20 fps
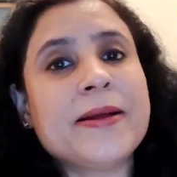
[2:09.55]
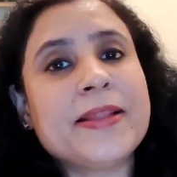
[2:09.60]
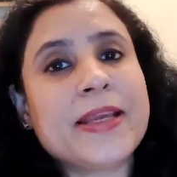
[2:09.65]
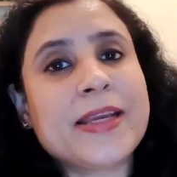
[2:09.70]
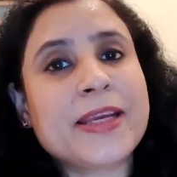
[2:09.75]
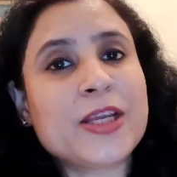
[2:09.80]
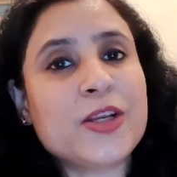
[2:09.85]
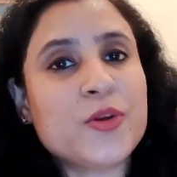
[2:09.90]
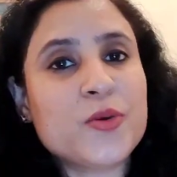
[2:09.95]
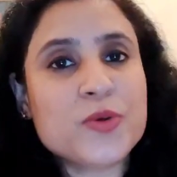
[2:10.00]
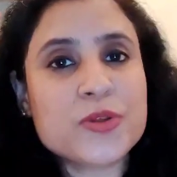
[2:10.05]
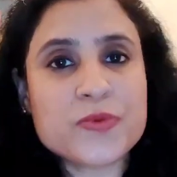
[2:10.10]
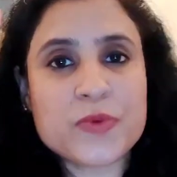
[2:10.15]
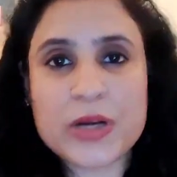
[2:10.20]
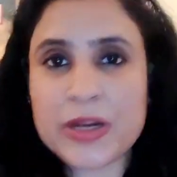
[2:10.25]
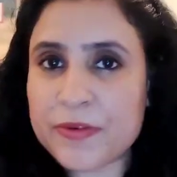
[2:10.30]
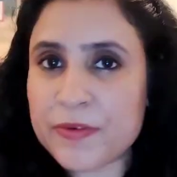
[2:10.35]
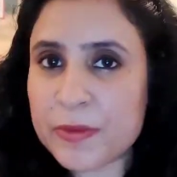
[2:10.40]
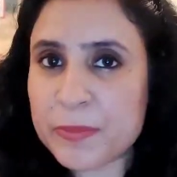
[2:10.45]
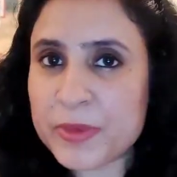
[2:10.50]
They can use
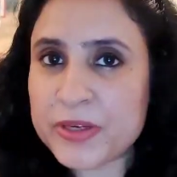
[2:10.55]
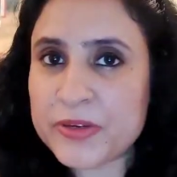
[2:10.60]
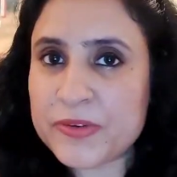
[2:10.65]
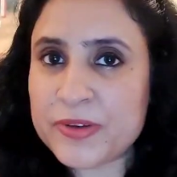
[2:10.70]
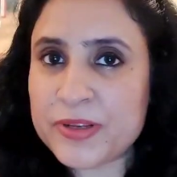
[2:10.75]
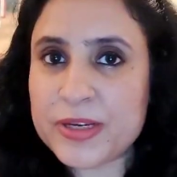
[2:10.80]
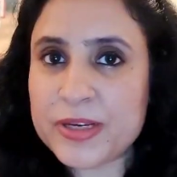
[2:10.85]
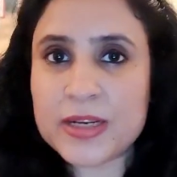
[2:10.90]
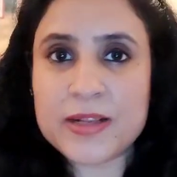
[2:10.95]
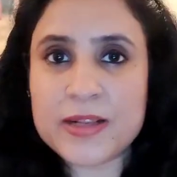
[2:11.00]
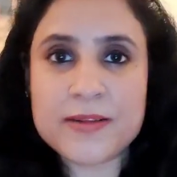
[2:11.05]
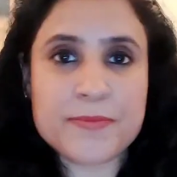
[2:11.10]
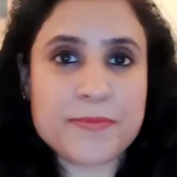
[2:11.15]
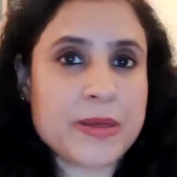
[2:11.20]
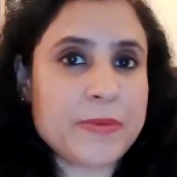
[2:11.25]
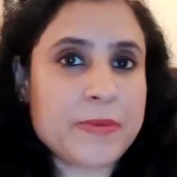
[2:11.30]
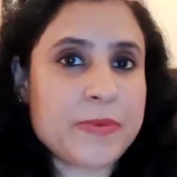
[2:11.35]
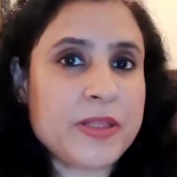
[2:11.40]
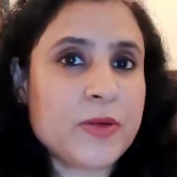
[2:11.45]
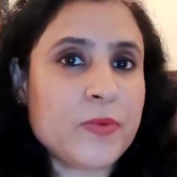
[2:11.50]
whatever material,
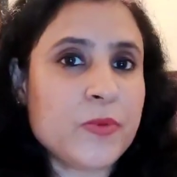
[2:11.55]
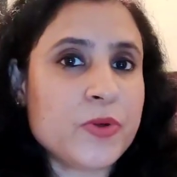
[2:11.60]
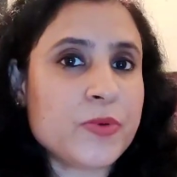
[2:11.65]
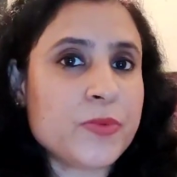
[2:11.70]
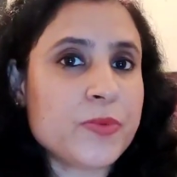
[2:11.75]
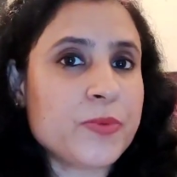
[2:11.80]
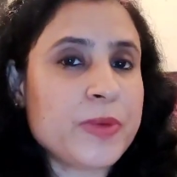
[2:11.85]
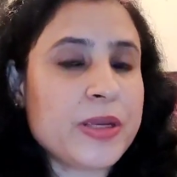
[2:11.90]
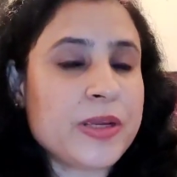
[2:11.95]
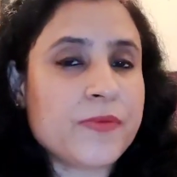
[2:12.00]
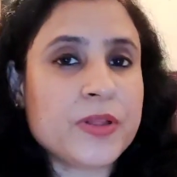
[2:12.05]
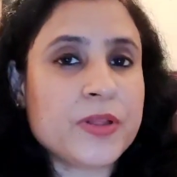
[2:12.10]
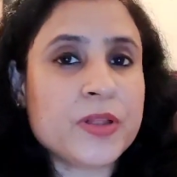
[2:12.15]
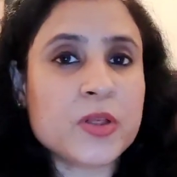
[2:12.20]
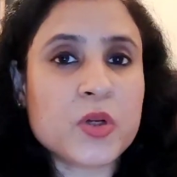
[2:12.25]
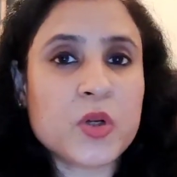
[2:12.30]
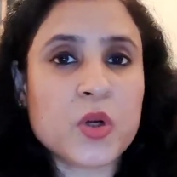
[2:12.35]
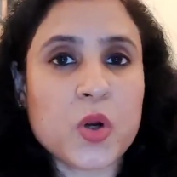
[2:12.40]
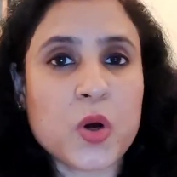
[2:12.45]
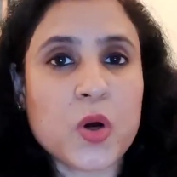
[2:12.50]
maybe they want to make
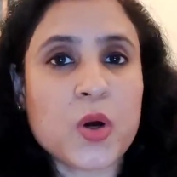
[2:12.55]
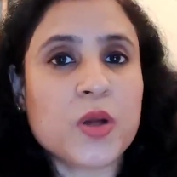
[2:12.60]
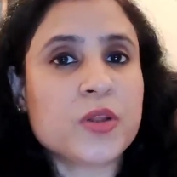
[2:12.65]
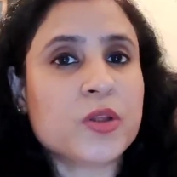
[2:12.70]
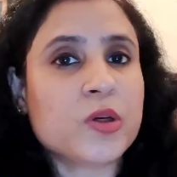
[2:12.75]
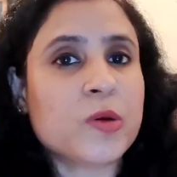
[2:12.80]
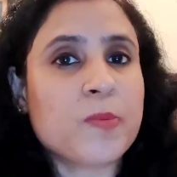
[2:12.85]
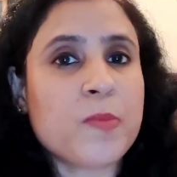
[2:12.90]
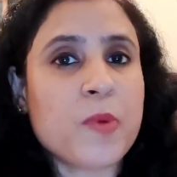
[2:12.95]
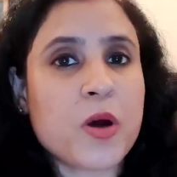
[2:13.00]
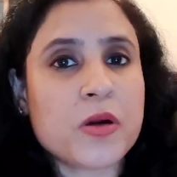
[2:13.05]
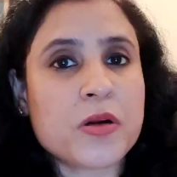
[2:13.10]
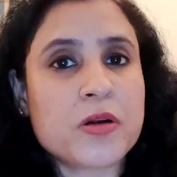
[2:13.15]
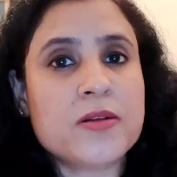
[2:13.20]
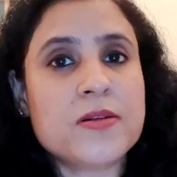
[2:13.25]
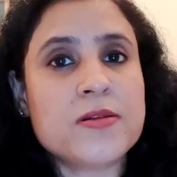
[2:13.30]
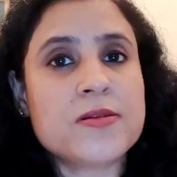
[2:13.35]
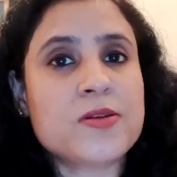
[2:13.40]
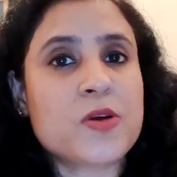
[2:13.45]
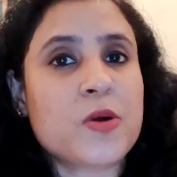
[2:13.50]
with cloth or
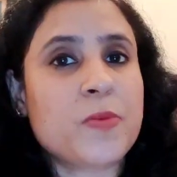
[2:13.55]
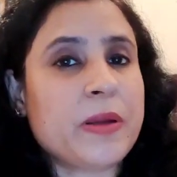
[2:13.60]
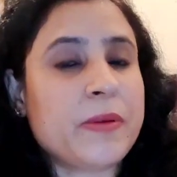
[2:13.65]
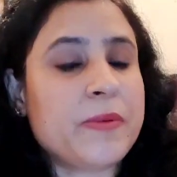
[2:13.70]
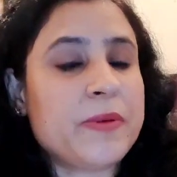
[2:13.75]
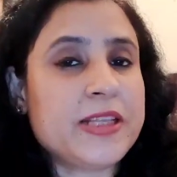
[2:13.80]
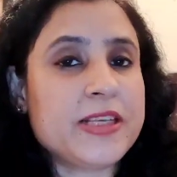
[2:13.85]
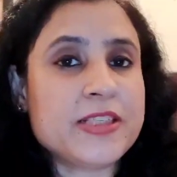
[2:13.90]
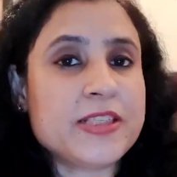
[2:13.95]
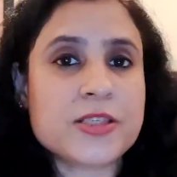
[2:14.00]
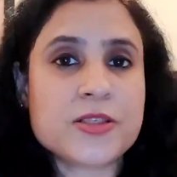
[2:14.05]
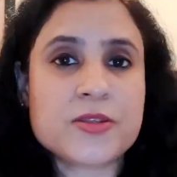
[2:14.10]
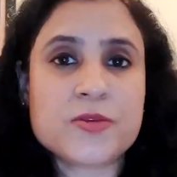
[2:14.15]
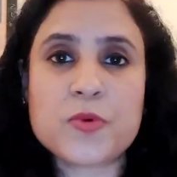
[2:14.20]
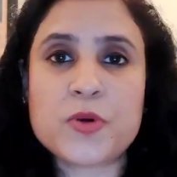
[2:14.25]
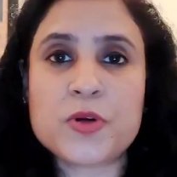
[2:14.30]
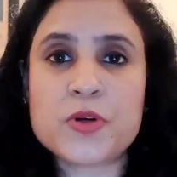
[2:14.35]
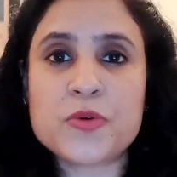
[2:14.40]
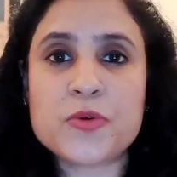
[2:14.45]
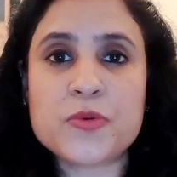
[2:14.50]
bottles, or maybe they
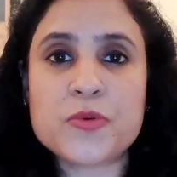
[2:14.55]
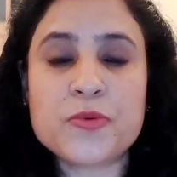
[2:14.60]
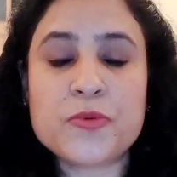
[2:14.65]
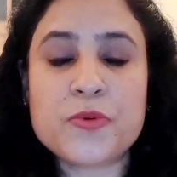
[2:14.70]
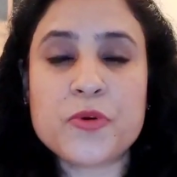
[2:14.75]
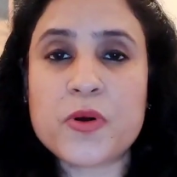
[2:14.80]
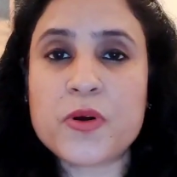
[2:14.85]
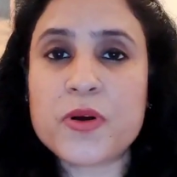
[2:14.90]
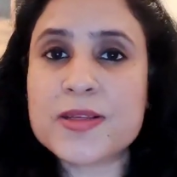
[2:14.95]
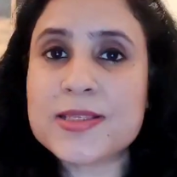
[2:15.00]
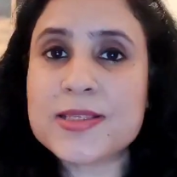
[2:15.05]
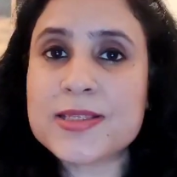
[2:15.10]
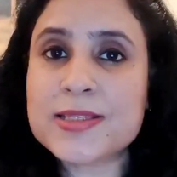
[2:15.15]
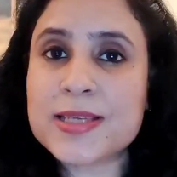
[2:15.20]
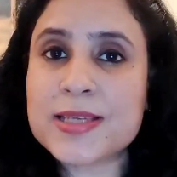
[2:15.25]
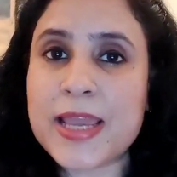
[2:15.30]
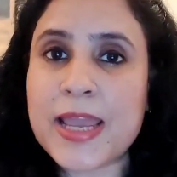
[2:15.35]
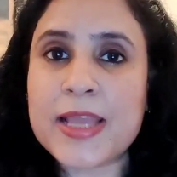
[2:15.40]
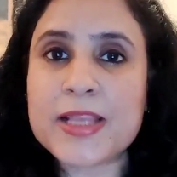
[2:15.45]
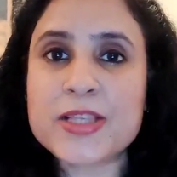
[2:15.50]
just want to draw a
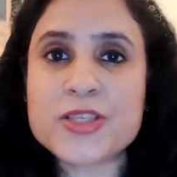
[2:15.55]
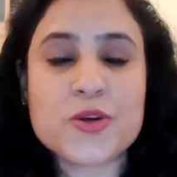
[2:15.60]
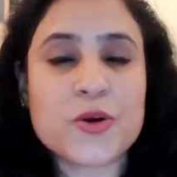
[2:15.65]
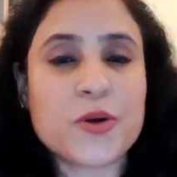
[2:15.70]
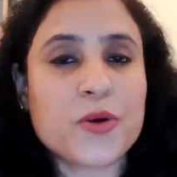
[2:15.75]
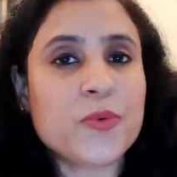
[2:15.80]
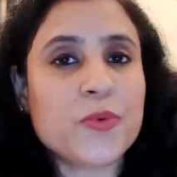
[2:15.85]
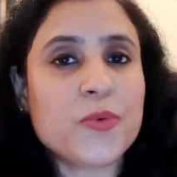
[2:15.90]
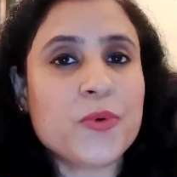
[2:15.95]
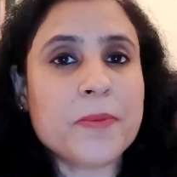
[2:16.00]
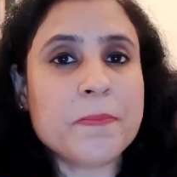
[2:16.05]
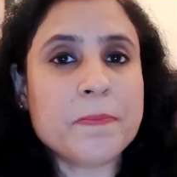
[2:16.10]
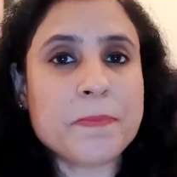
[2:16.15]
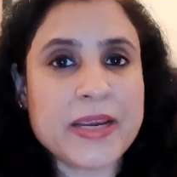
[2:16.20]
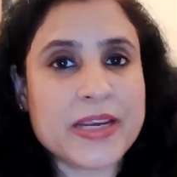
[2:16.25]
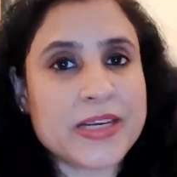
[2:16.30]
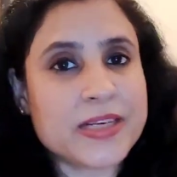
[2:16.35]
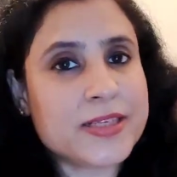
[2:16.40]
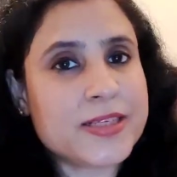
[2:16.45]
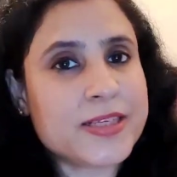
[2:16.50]
sketch or do a
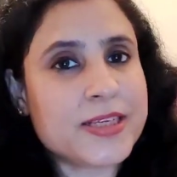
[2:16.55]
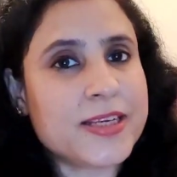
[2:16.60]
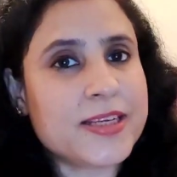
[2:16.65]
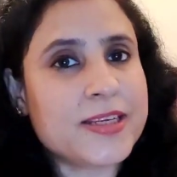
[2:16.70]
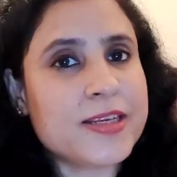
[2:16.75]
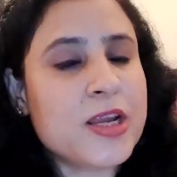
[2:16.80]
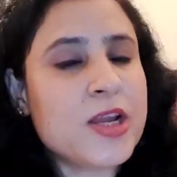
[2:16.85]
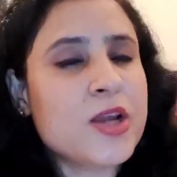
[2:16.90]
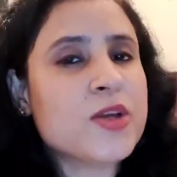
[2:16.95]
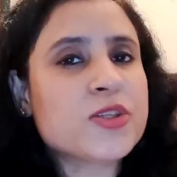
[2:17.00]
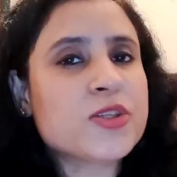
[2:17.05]
painting.